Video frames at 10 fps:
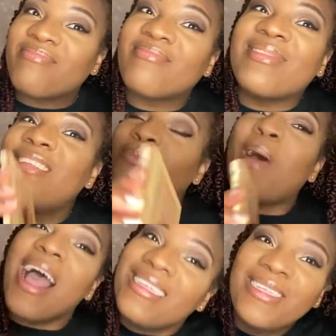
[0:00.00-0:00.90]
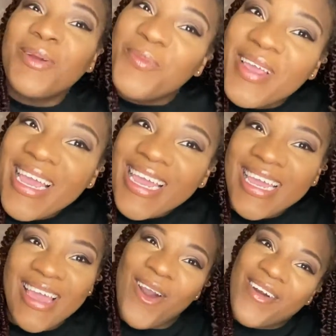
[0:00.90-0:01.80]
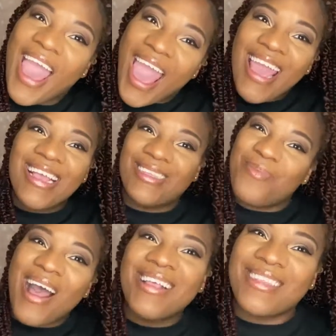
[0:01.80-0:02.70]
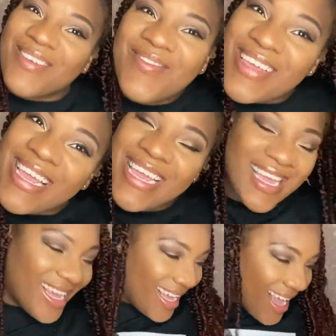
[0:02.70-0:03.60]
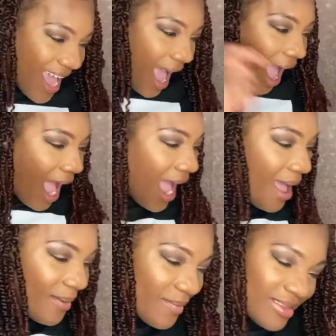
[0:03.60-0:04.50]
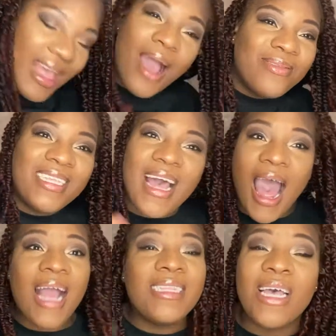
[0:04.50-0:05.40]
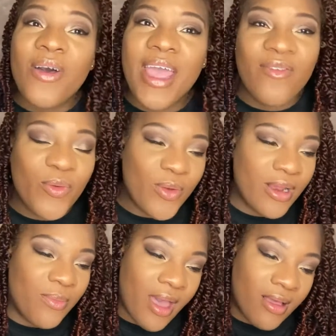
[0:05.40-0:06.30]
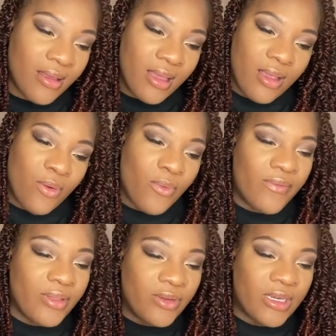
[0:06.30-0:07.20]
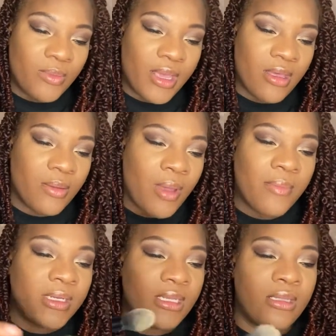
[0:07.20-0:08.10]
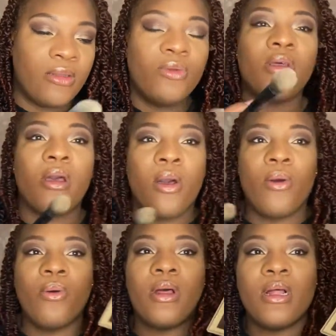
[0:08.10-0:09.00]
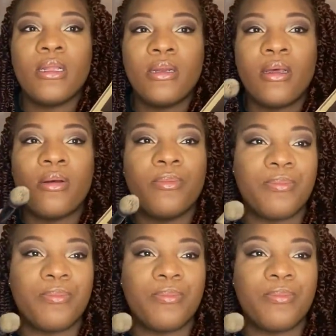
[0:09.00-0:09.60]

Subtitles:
Sponsor me, okay? Sponsor me. I tell everyone about Revolution Makeup. I'm gonna just do the gold color though,